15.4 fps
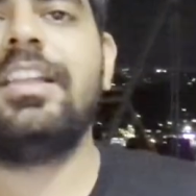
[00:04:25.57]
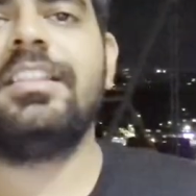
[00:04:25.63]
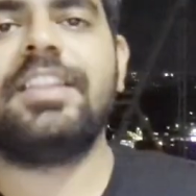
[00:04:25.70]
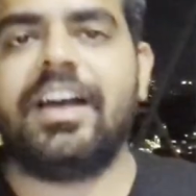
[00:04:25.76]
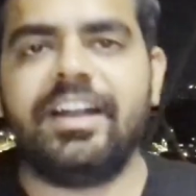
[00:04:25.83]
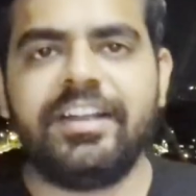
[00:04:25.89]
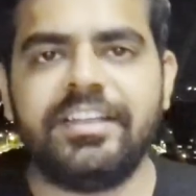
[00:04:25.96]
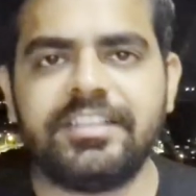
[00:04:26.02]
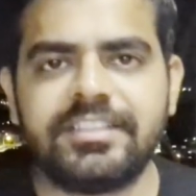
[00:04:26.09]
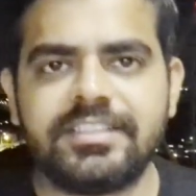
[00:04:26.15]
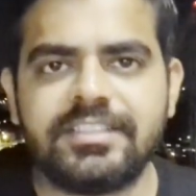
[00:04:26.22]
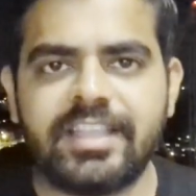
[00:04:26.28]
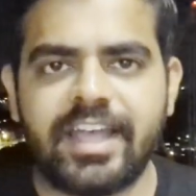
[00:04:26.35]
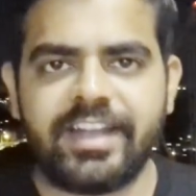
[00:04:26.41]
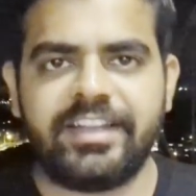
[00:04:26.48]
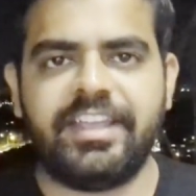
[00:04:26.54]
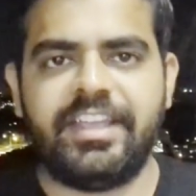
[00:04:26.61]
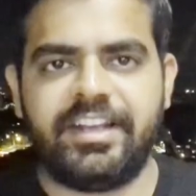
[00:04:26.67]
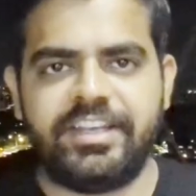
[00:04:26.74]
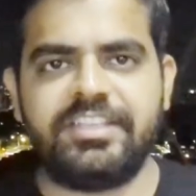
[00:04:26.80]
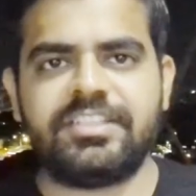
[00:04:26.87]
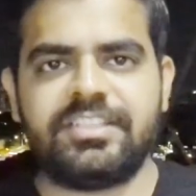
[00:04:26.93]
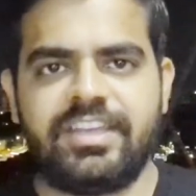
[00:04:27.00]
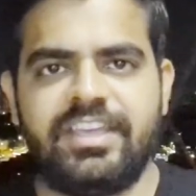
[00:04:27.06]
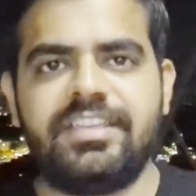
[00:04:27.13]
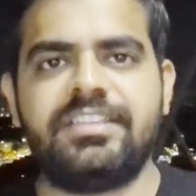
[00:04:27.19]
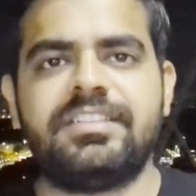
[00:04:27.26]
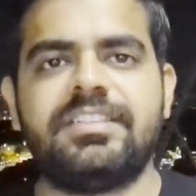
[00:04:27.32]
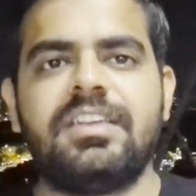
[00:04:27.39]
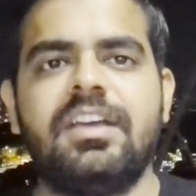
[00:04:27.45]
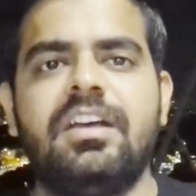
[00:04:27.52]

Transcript: Third is that English test.